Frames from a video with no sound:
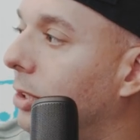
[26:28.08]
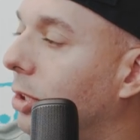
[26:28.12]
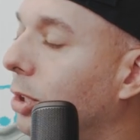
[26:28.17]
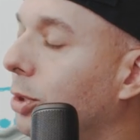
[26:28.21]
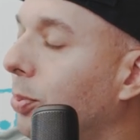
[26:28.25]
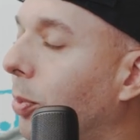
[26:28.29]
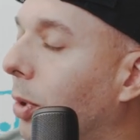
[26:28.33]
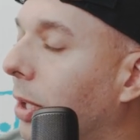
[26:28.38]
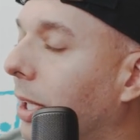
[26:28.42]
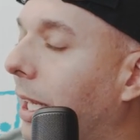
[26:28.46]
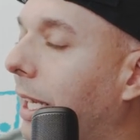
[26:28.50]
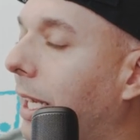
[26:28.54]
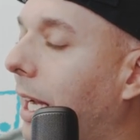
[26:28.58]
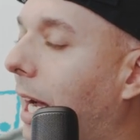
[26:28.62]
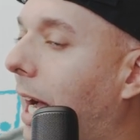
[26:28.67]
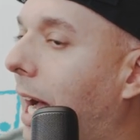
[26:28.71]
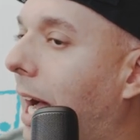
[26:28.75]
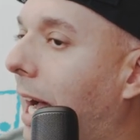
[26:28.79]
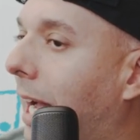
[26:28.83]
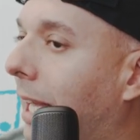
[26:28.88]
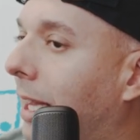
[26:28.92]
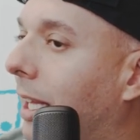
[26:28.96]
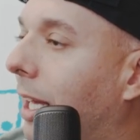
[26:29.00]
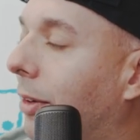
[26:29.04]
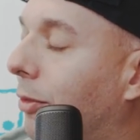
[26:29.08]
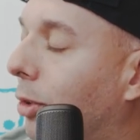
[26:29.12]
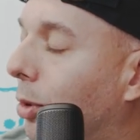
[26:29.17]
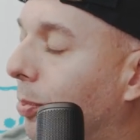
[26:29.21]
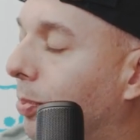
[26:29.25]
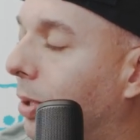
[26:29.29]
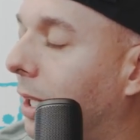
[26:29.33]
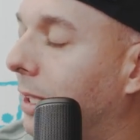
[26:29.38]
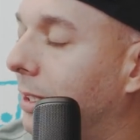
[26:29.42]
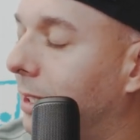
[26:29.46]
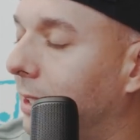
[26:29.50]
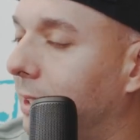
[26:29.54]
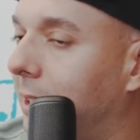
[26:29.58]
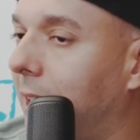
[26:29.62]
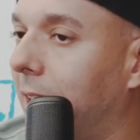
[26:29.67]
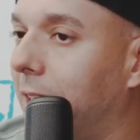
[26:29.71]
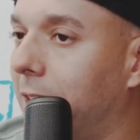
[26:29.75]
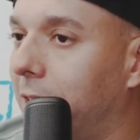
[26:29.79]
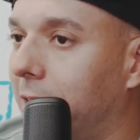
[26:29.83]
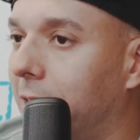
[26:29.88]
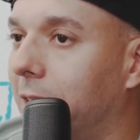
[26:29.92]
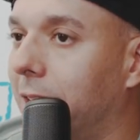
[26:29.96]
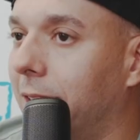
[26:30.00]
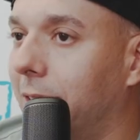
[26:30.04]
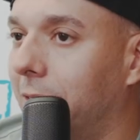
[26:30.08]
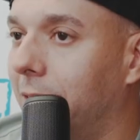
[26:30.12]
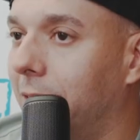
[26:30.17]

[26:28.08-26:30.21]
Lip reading: So it's more like a high level presentation.